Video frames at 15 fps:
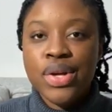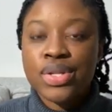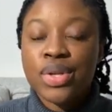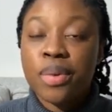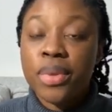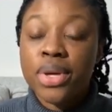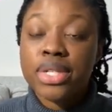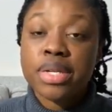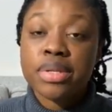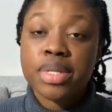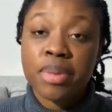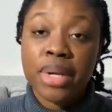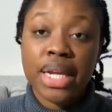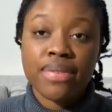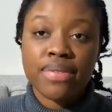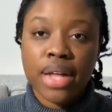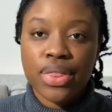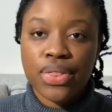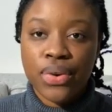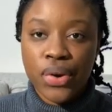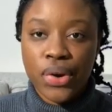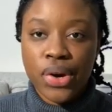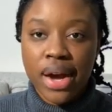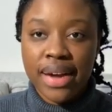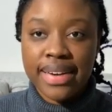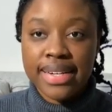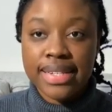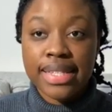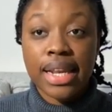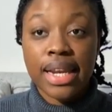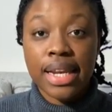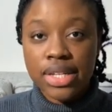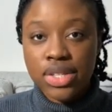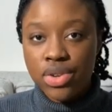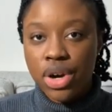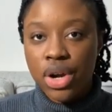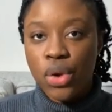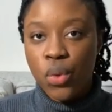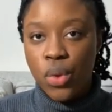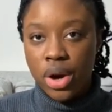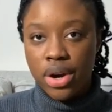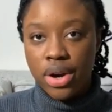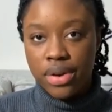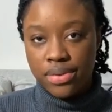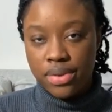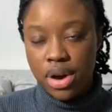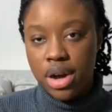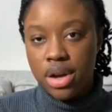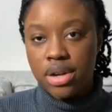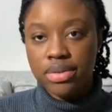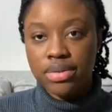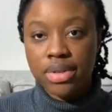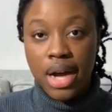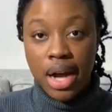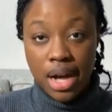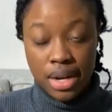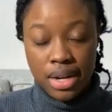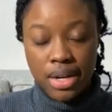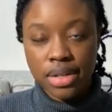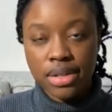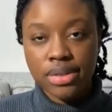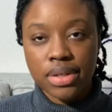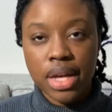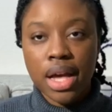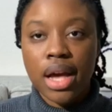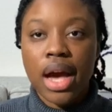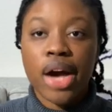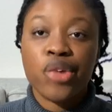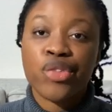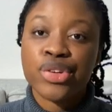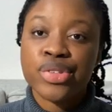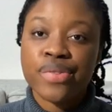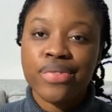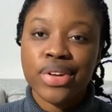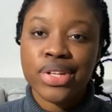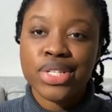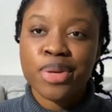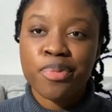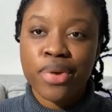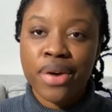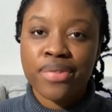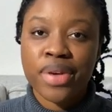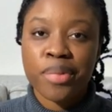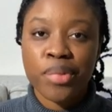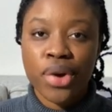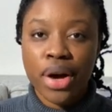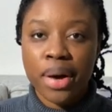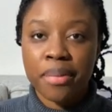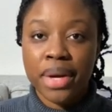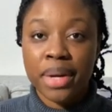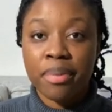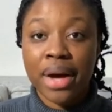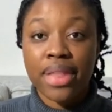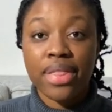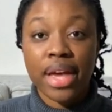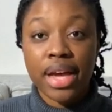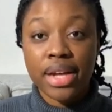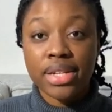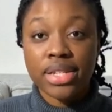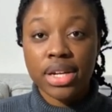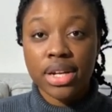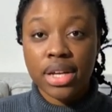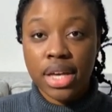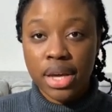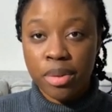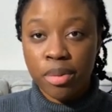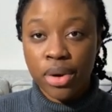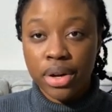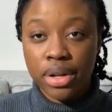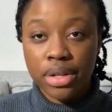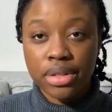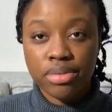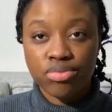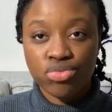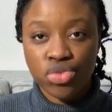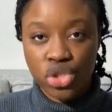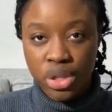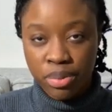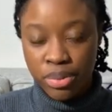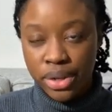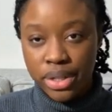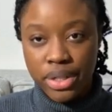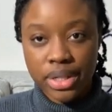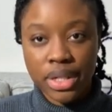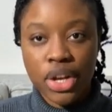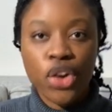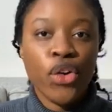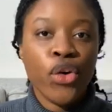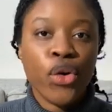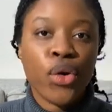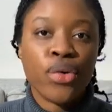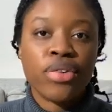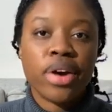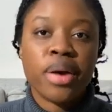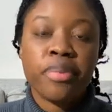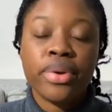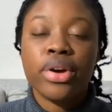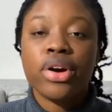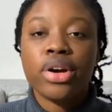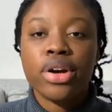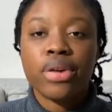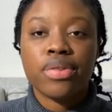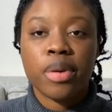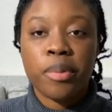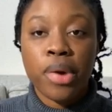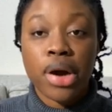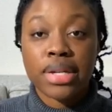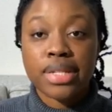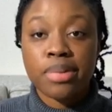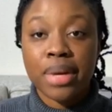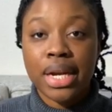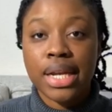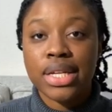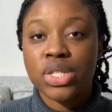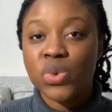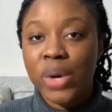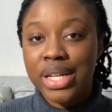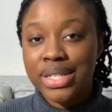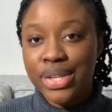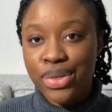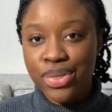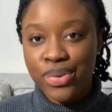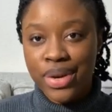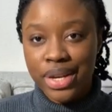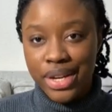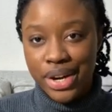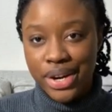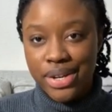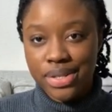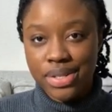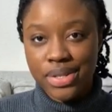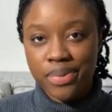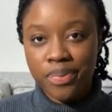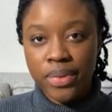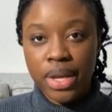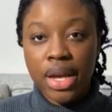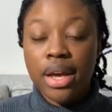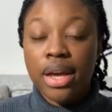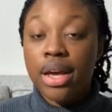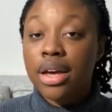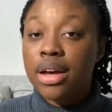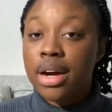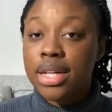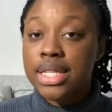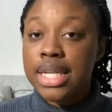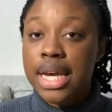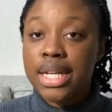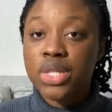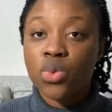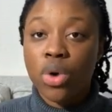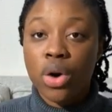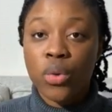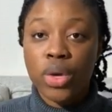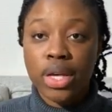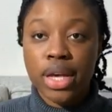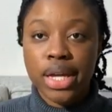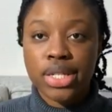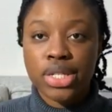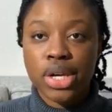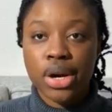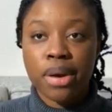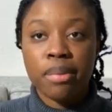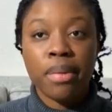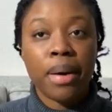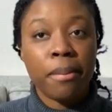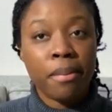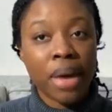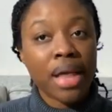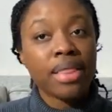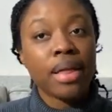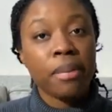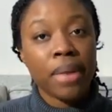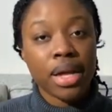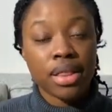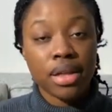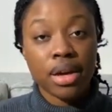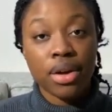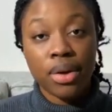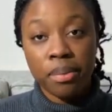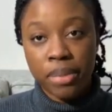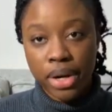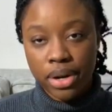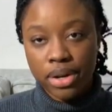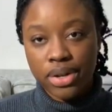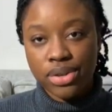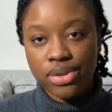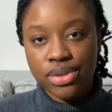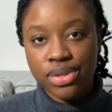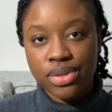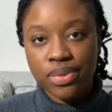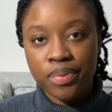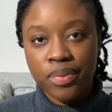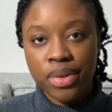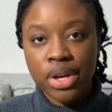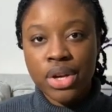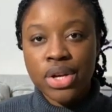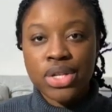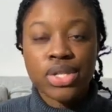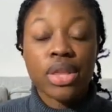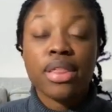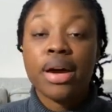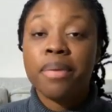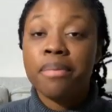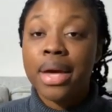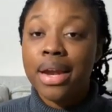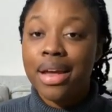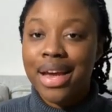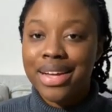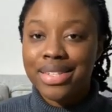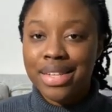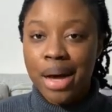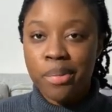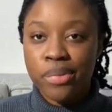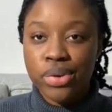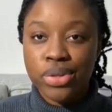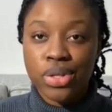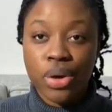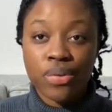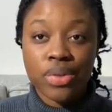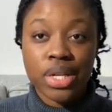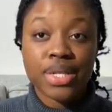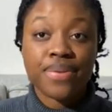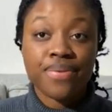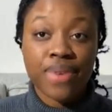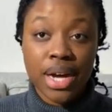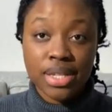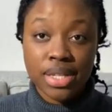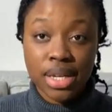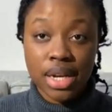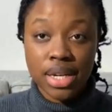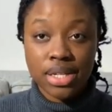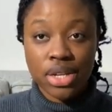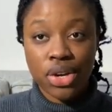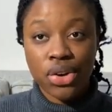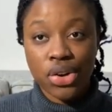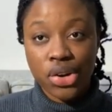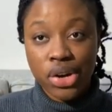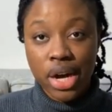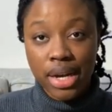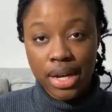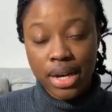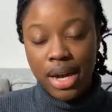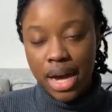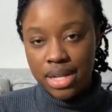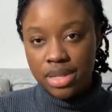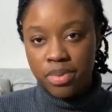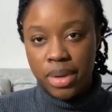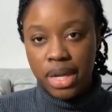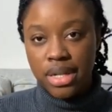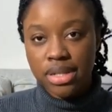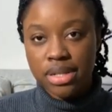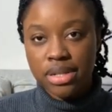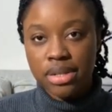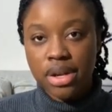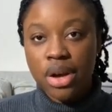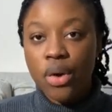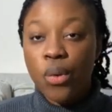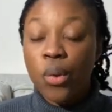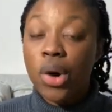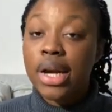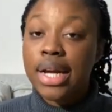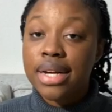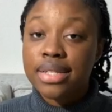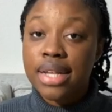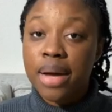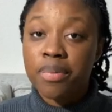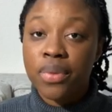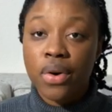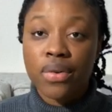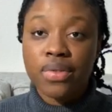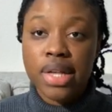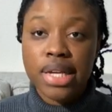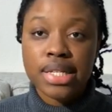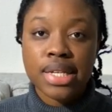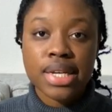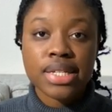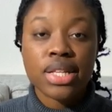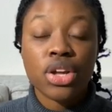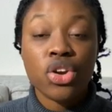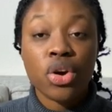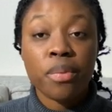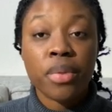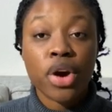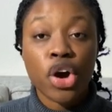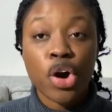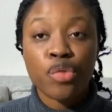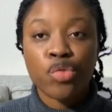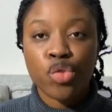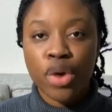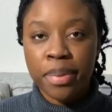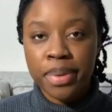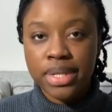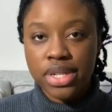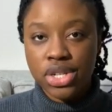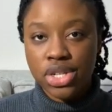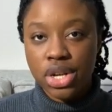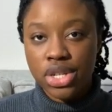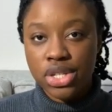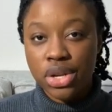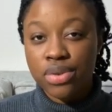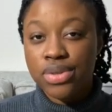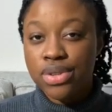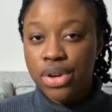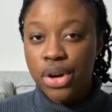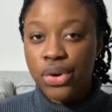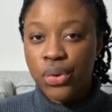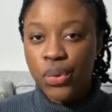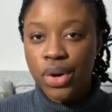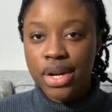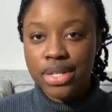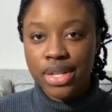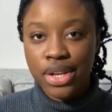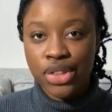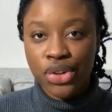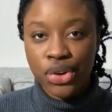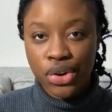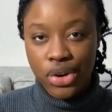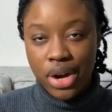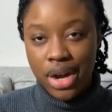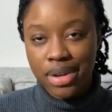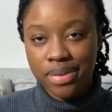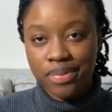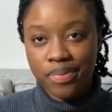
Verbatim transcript: So Muslims believe that the Quran is the literal word of God, Allah, and was revealed to Prophet Muhammad by the angel Gabriel, Jibril, over a period of approximately 23 years. It contains what we can term mathematical miracles. So there are many examples of this fascinating Quranic aspect. One example of this is the number of repetitions of certain words in the Quran.